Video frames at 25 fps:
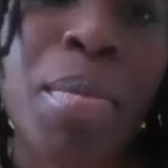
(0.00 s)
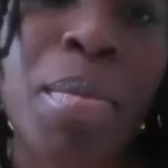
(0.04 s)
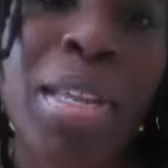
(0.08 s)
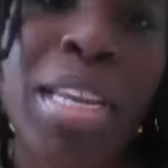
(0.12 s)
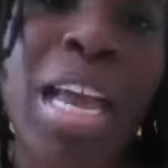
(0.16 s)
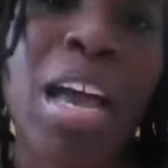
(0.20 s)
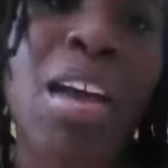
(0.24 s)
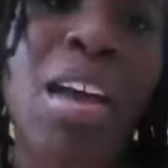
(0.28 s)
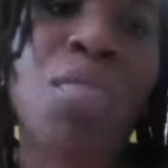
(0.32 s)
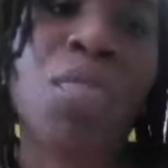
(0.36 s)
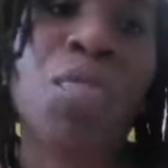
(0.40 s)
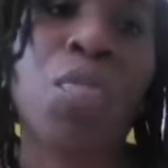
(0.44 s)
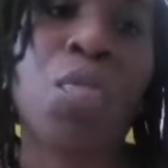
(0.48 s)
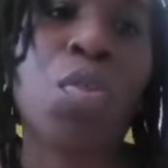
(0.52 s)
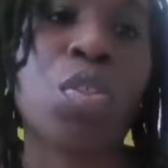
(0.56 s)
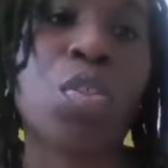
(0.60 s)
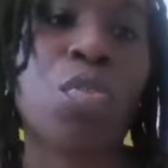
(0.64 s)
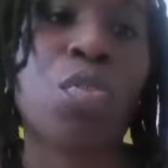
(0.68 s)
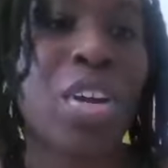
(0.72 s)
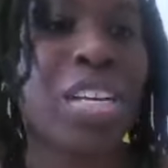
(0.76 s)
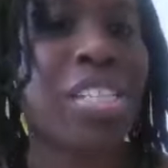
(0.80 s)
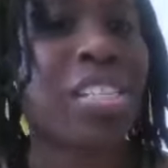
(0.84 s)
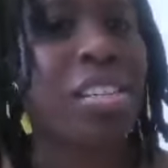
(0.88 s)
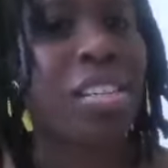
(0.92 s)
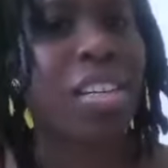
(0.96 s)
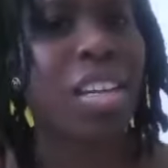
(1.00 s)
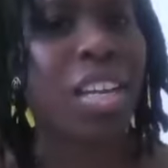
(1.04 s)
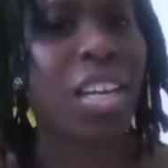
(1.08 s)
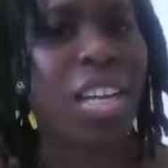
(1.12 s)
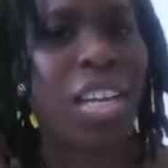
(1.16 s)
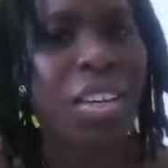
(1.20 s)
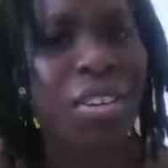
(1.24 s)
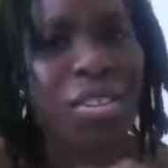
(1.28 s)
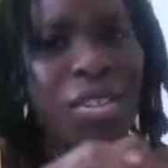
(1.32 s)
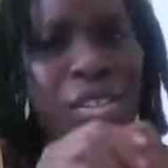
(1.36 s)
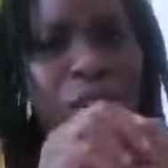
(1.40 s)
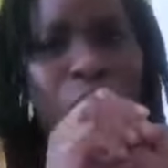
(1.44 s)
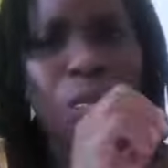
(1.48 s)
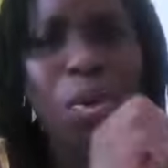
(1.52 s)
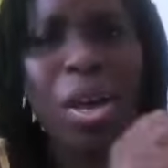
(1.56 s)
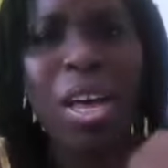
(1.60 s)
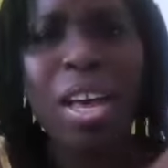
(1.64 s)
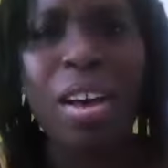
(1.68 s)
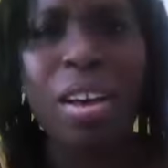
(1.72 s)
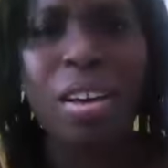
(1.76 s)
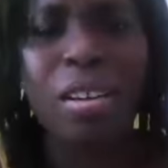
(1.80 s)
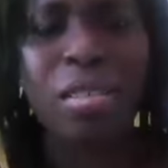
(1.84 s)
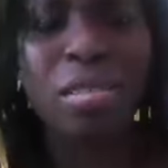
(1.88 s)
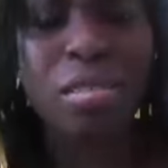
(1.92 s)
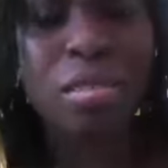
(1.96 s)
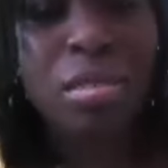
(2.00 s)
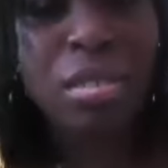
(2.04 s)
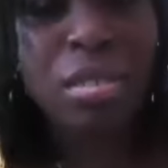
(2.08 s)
coming out for the rest of the year as well.